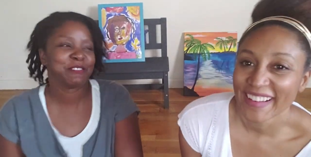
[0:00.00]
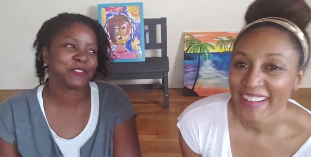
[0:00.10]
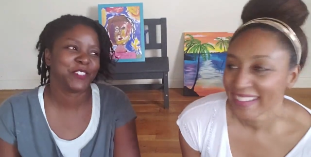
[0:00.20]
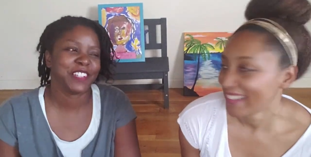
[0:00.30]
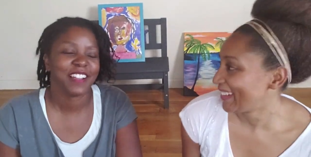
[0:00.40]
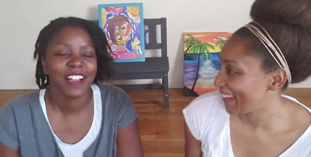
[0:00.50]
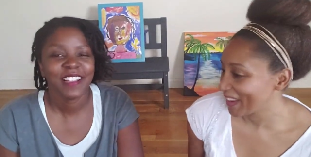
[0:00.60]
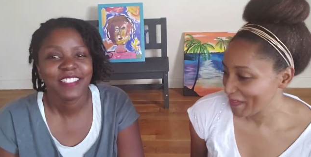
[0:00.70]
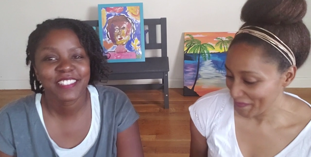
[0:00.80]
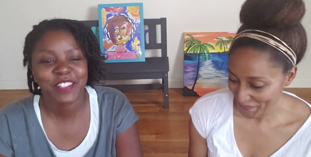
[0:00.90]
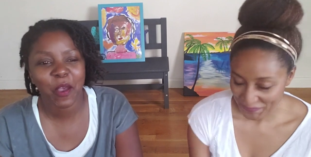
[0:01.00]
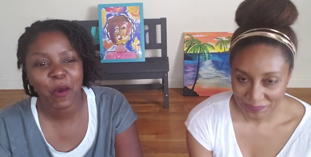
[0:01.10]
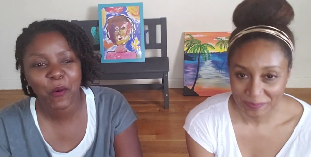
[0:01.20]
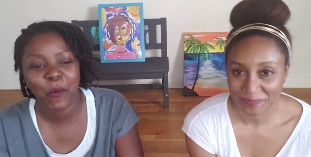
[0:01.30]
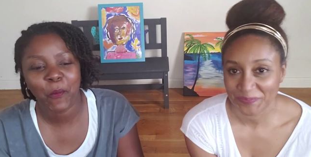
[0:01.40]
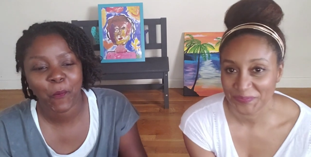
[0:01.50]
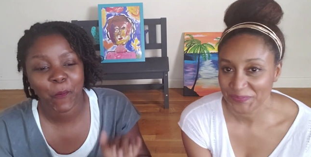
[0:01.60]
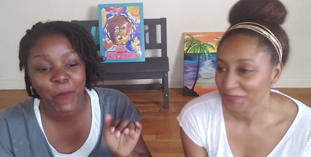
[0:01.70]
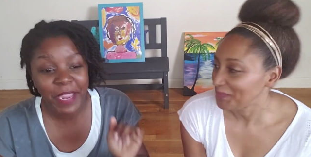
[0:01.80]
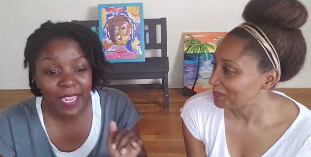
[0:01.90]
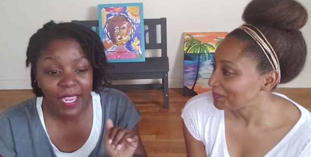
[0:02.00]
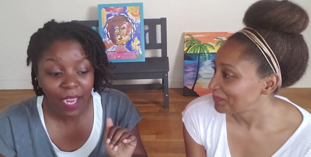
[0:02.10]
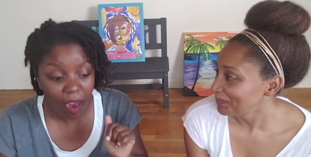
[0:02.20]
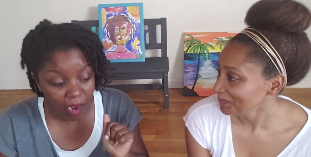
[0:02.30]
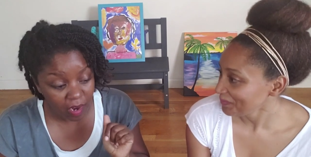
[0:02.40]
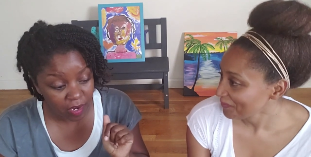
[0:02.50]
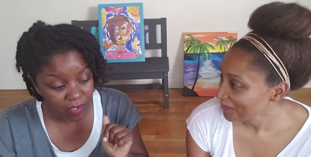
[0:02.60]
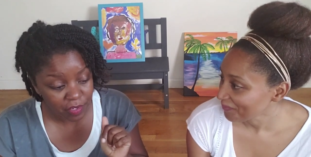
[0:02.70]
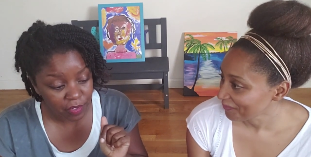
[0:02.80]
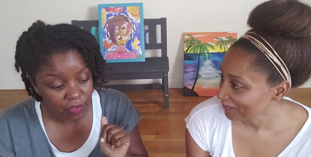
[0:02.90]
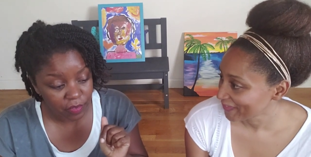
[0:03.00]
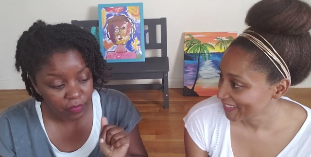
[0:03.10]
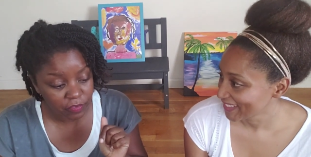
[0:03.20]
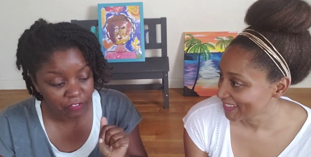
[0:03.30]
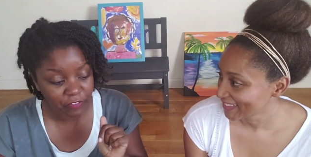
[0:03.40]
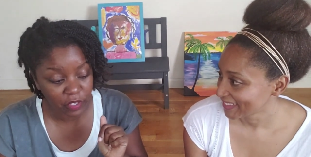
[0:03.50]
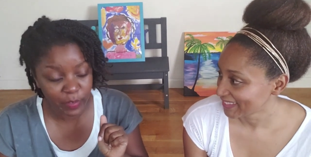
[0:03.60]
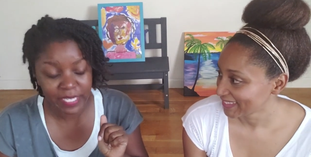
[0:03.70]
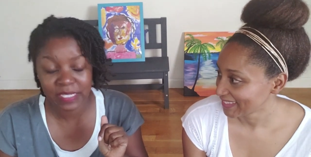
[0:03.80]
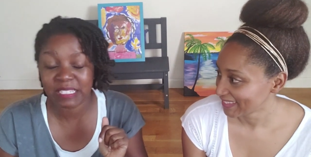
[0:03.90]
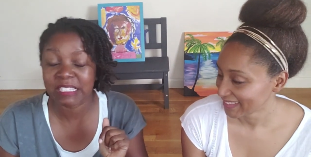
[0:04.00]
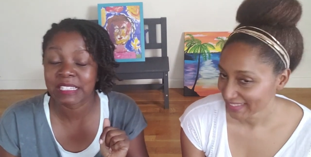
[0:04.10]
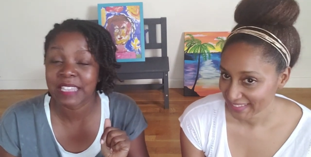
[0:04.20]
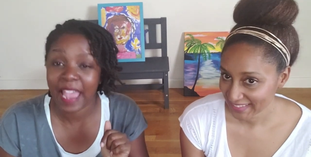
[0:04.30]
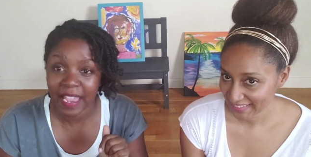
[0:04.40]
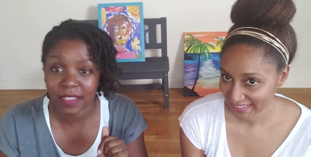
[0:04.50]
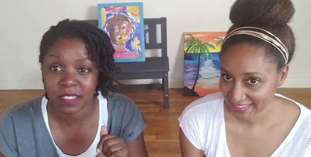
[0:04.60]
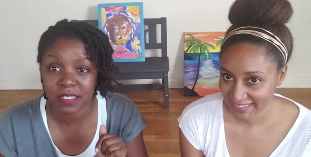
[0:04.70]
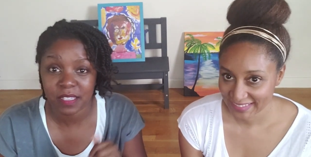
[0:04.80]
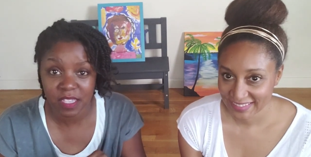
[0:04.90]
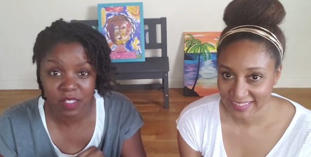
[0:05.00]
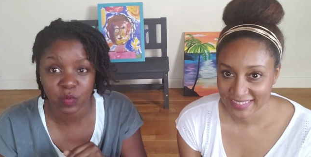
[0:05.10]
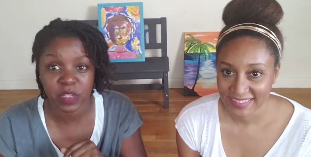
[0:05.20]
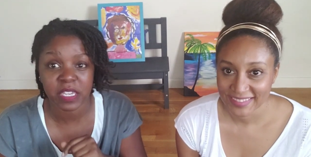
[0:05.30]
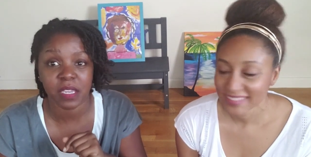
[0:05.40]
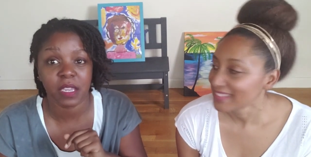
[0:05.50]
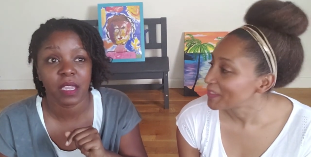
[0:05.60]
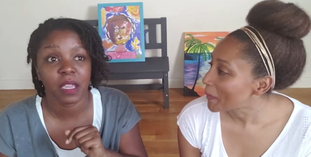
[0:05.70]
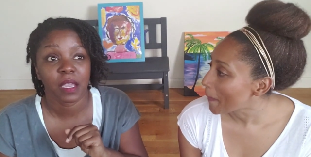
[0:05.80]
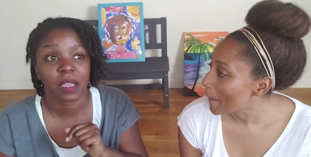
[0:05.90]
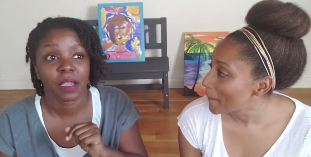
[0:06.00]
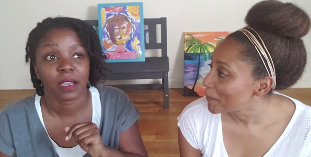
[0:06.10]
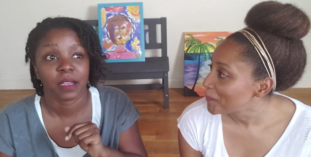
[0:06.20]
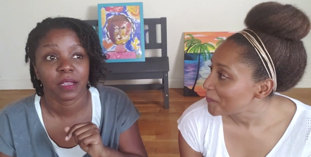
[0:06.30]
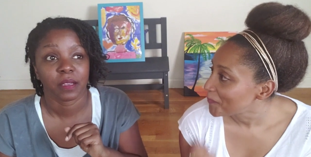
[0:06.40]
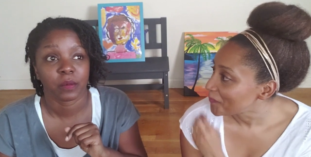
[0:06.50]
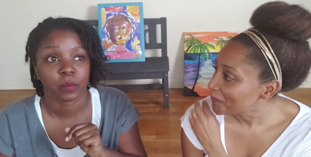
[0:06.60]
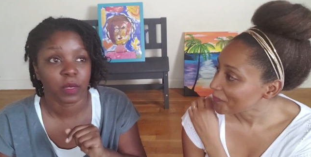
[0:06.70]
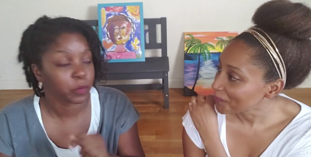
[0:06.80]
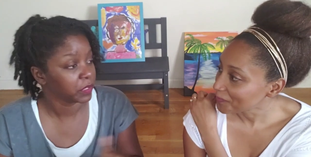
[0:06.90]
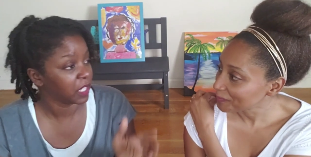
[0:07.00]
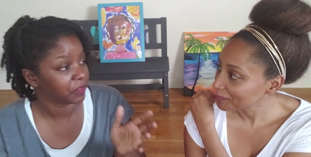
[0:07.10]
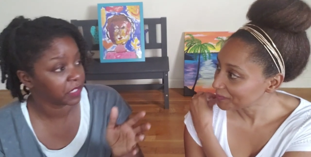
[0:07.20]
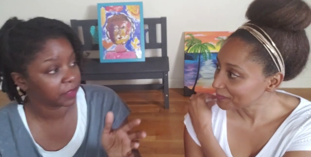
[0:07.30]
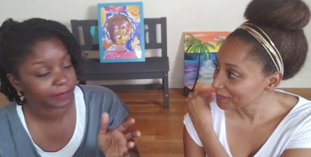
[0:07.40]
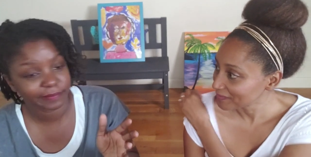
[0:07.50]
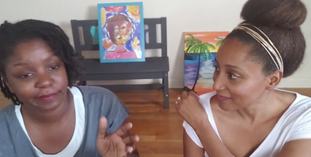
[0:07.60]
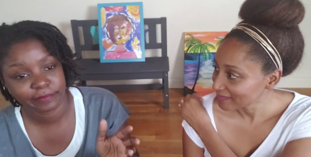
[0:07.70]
Speaker 1: was fun. Yeah. So we are reviewing snacks this week. What we're loving.